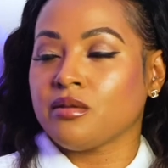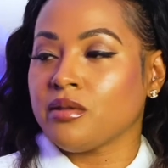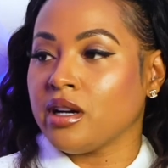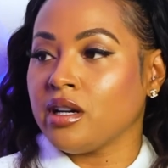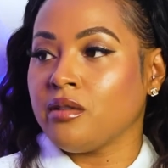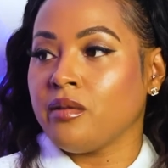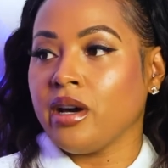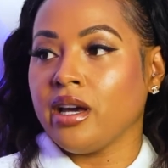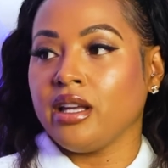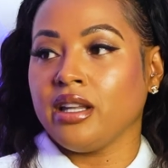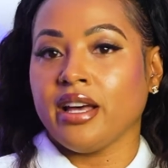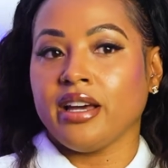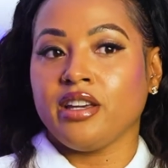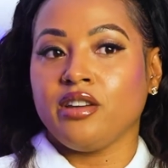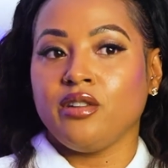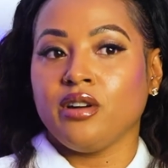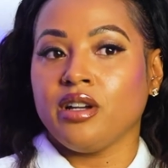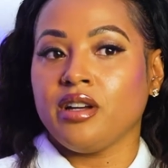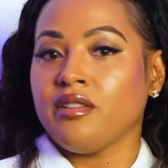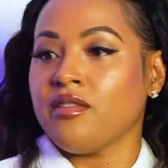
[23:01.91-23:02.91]
right away. Like, you
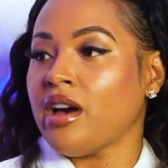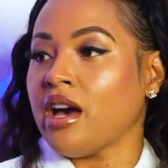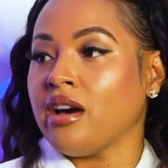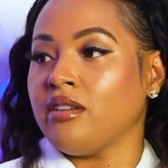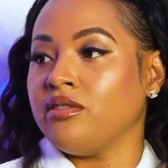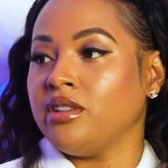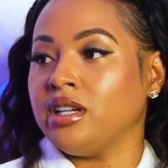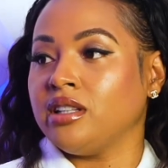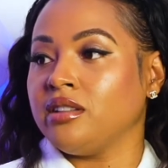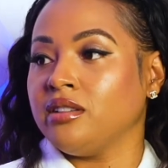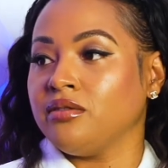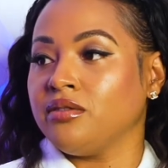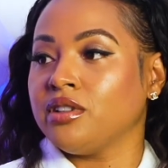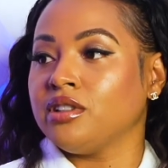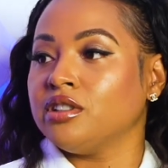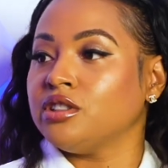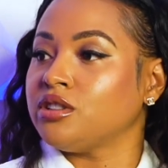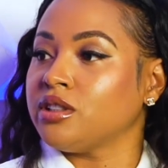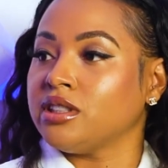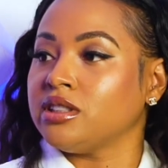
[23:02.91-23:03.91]
don't even have nothing for
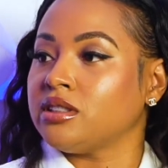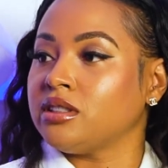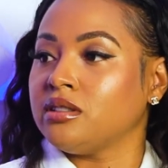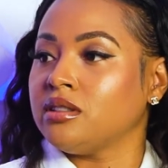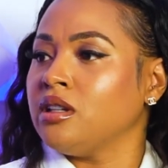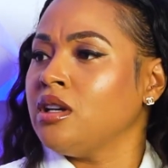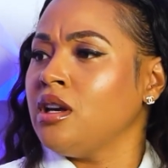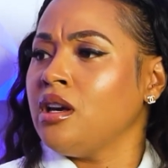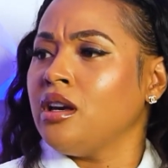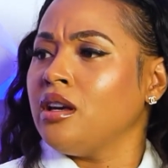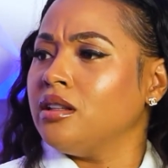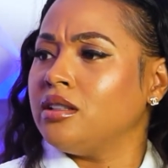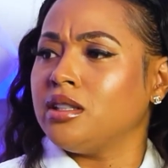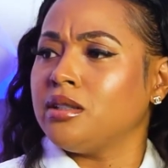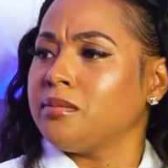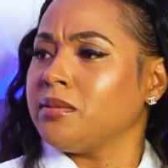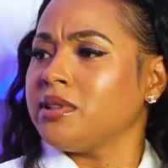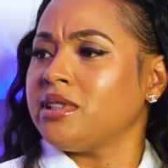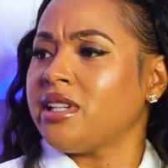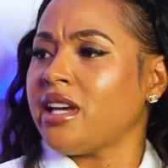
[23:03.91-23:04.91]
the trust to
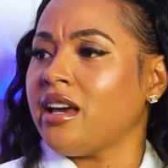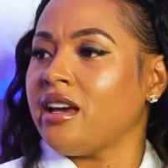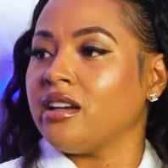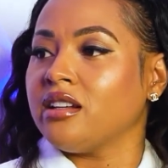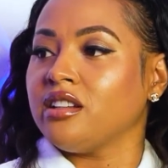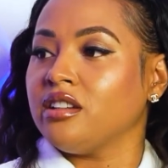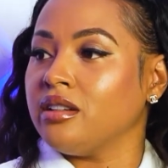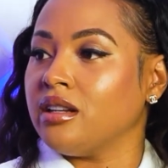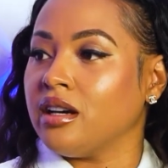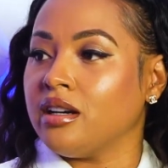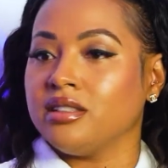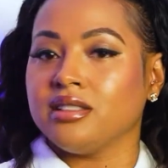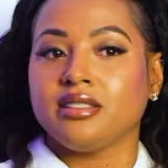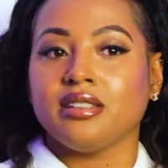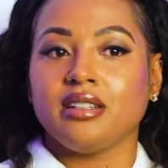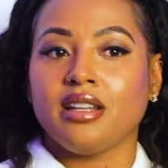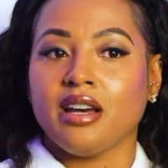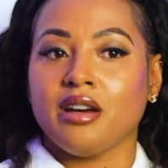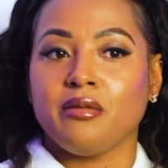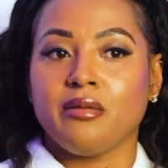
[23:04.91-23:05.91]
protect, So
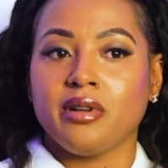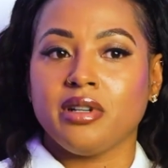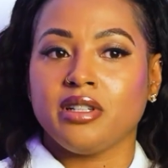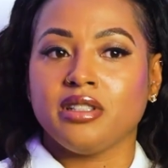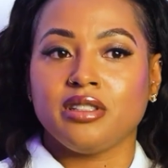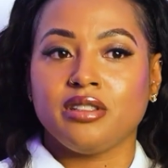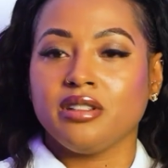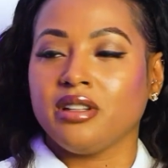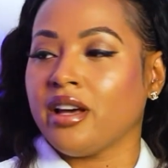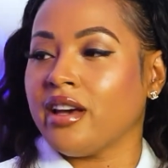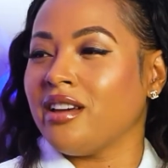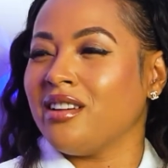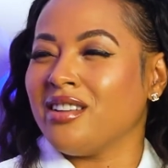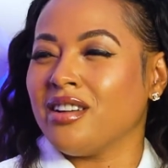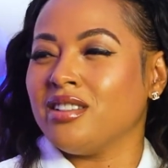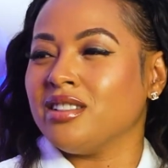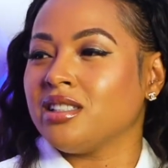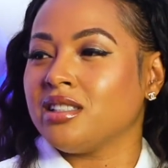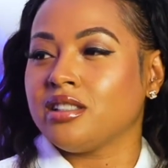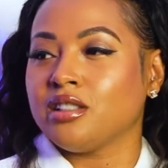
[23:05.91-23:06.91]
like, what is like,
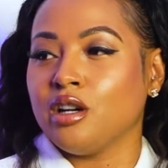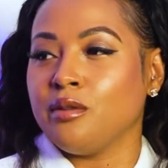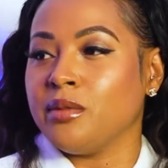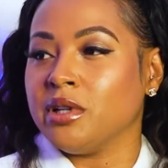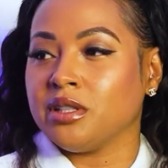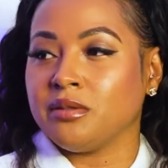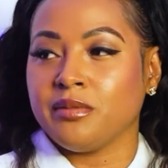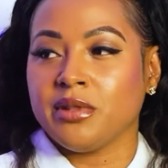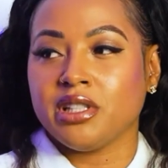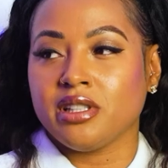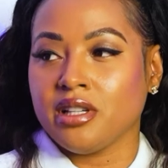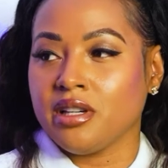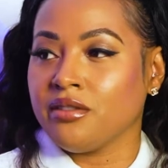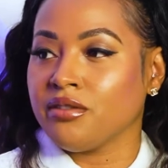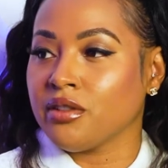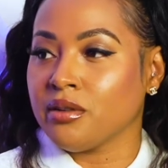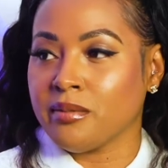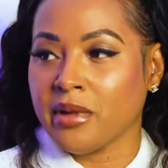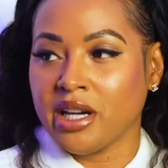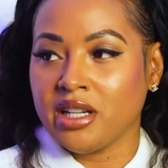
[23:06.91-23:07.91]
it's just so much
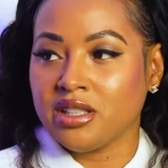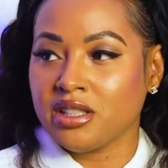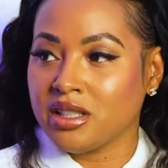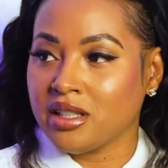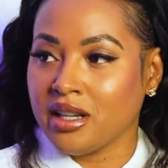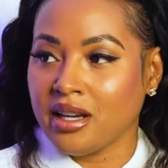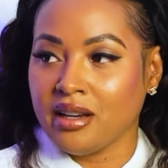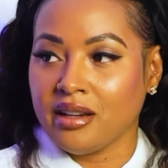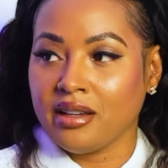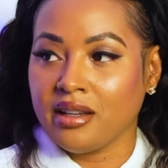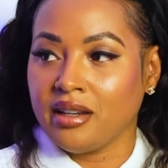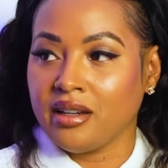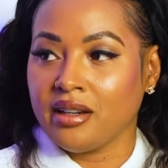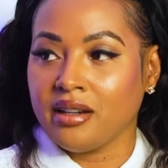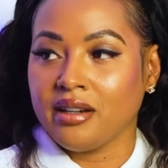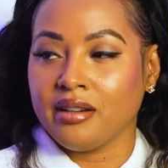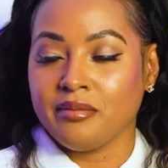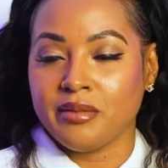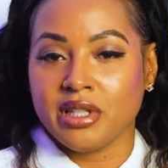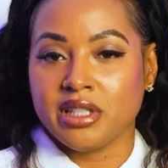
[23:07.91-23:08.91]
misinformation out
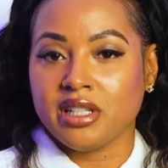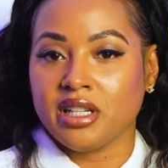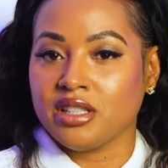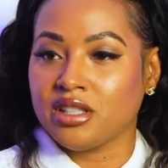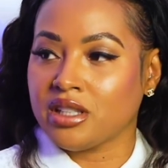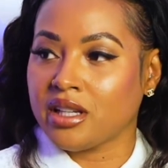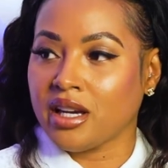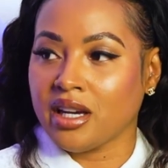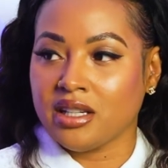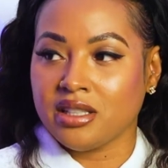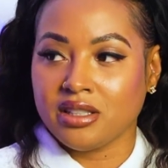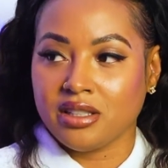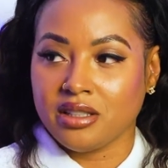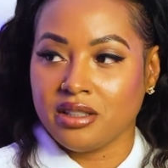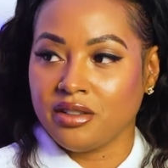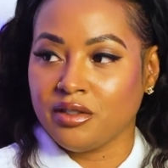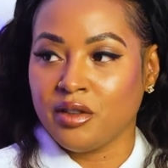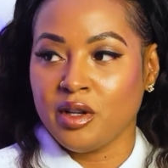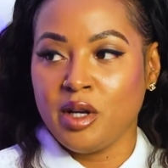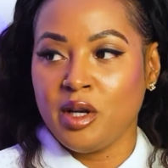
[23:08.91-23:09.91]
here,
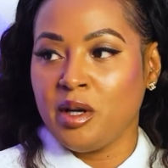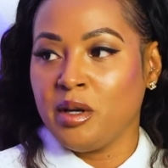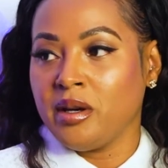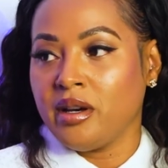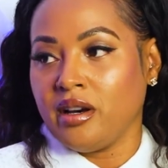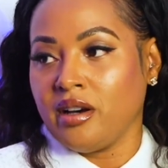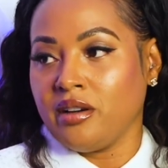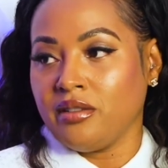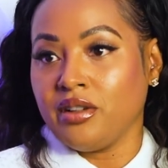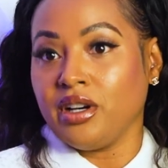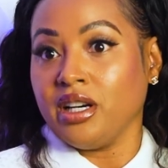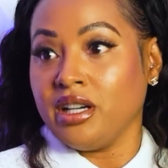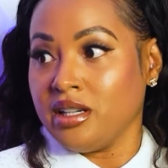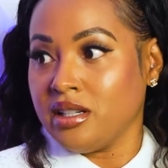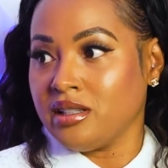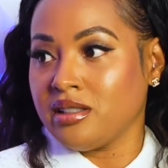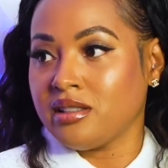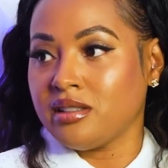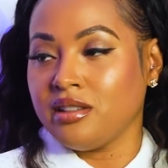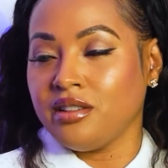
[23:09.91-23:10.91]
miseducation of
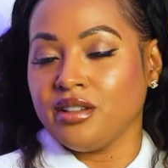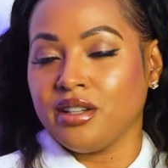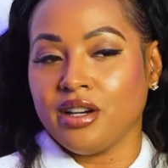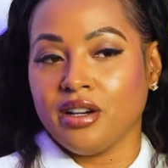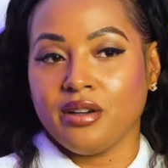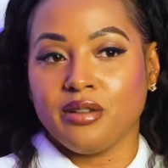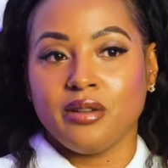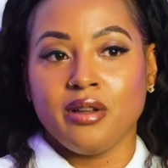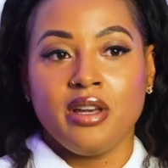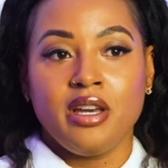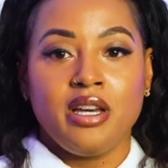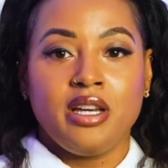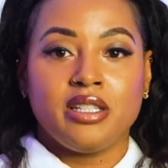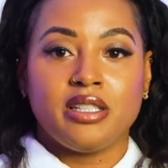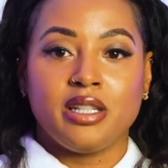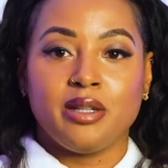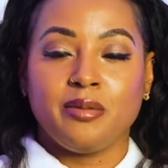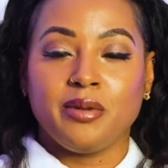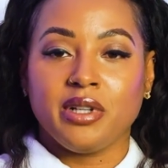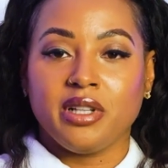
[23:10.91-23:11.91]
us, you know,
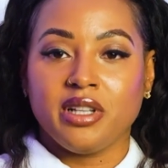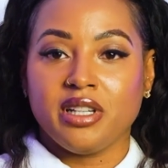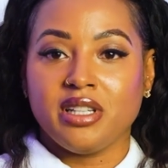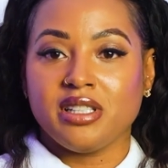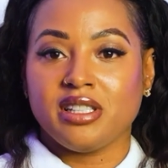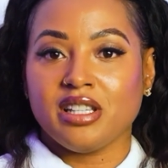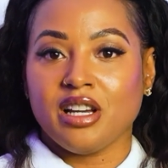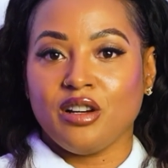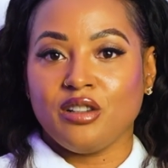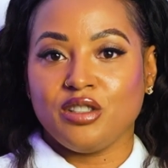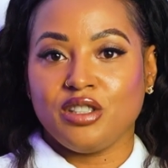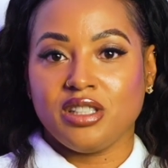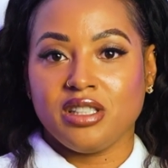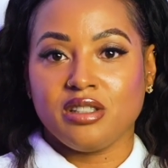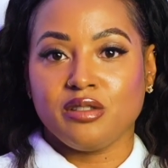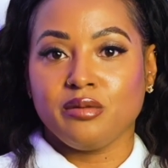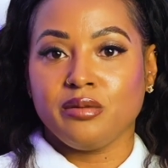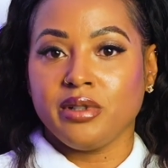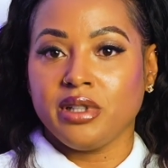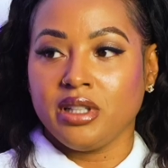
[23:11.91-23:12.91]
typically. So
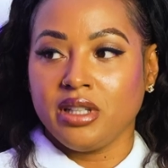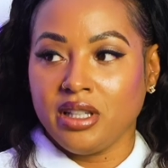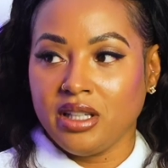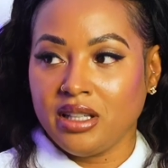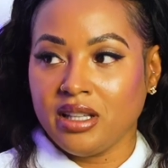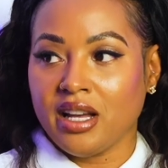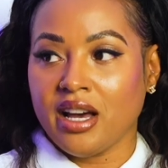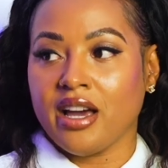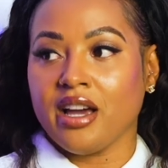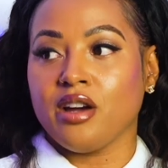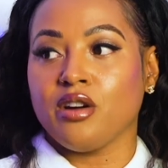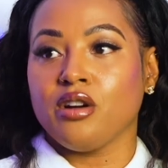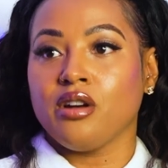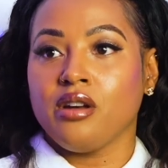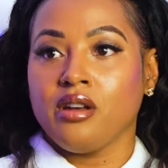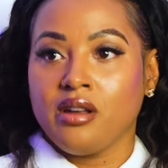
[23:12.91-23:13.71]
just really like